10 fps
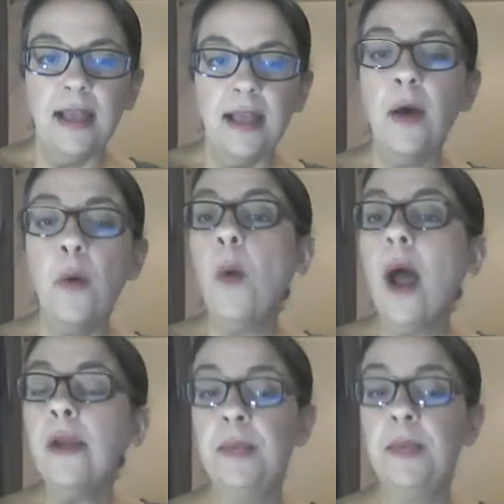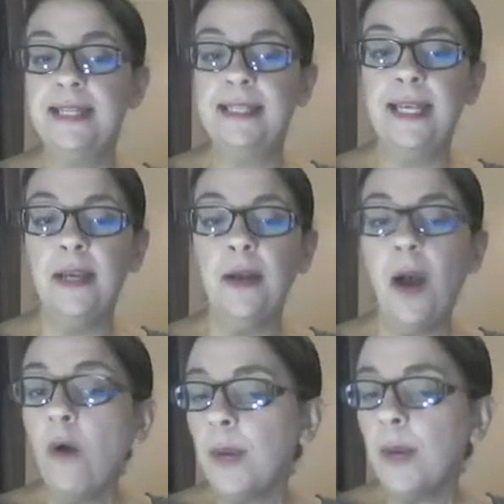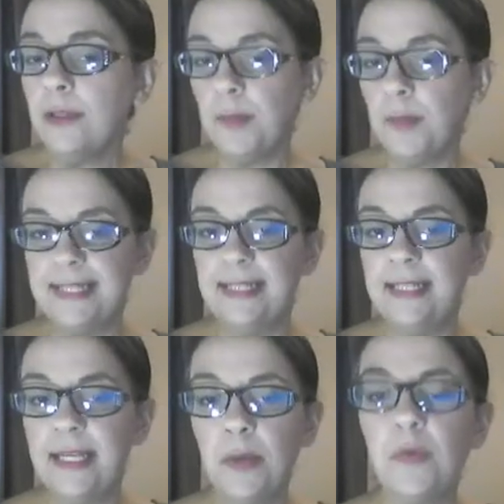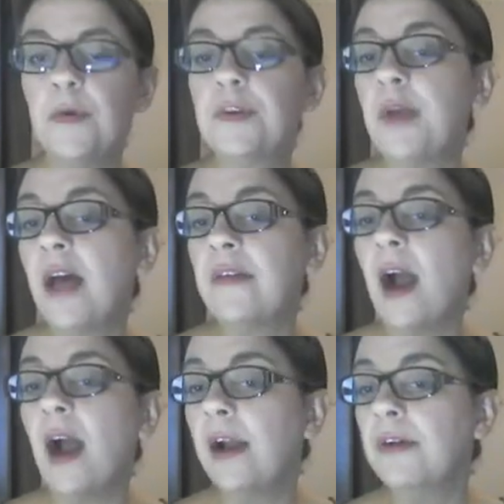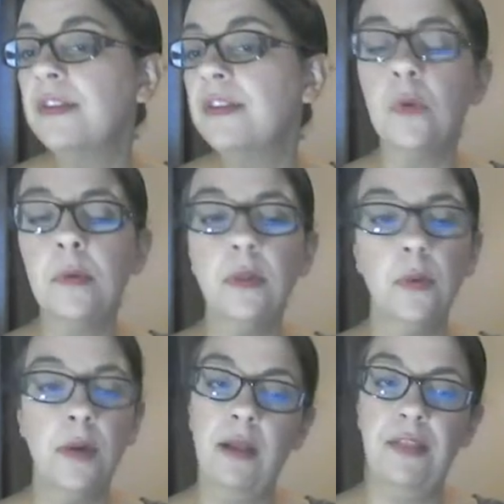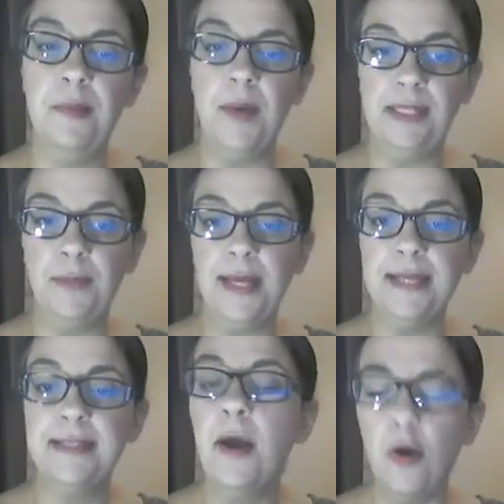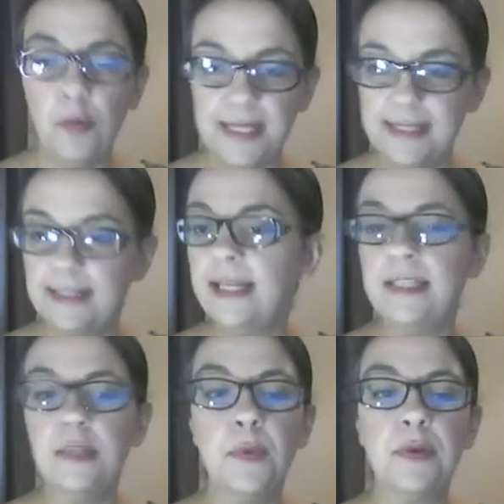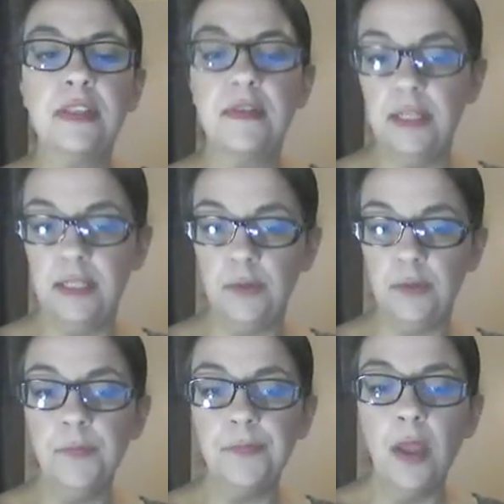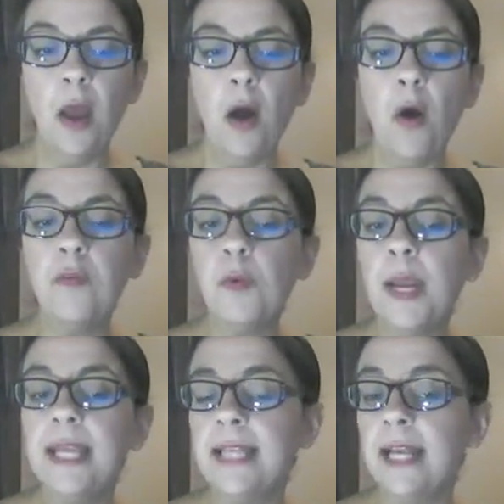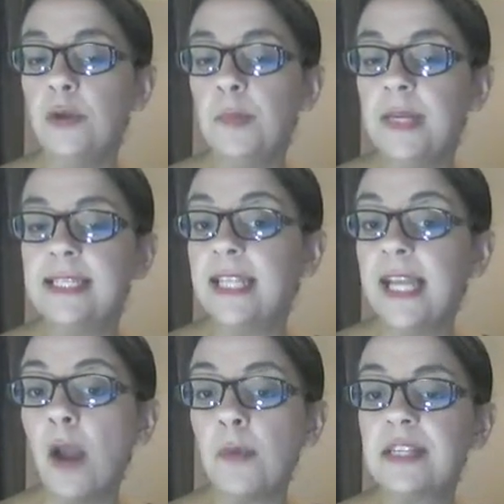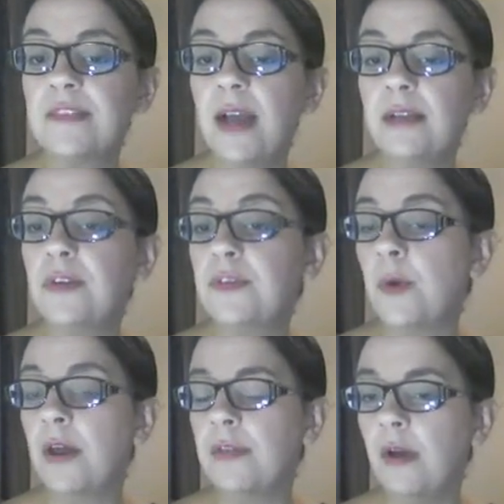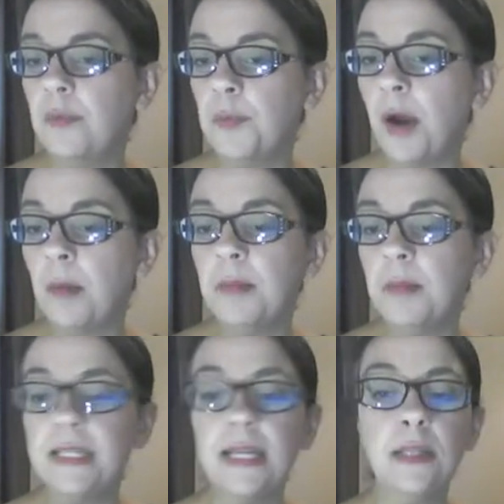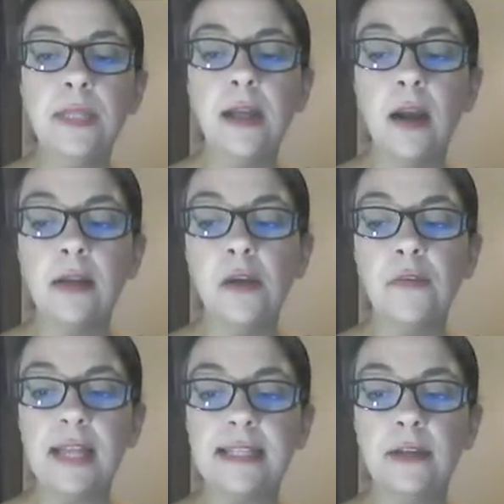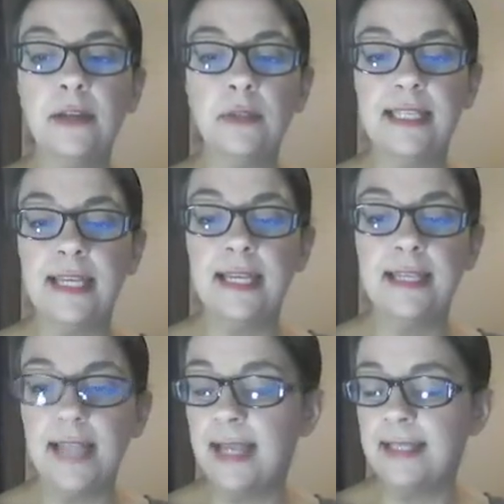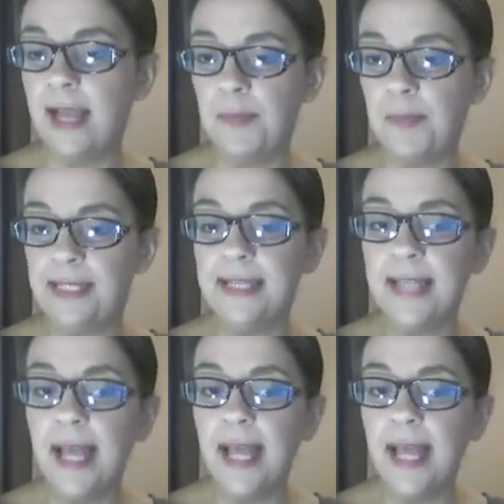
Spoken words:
Concerned about obesity. Overweight and obesity refer to having a higher than normal or healthy body weight. Obesity is the worst of the two. Overweight and obesity are risk factors for other health problems, including cardiovascular disease and diabetes,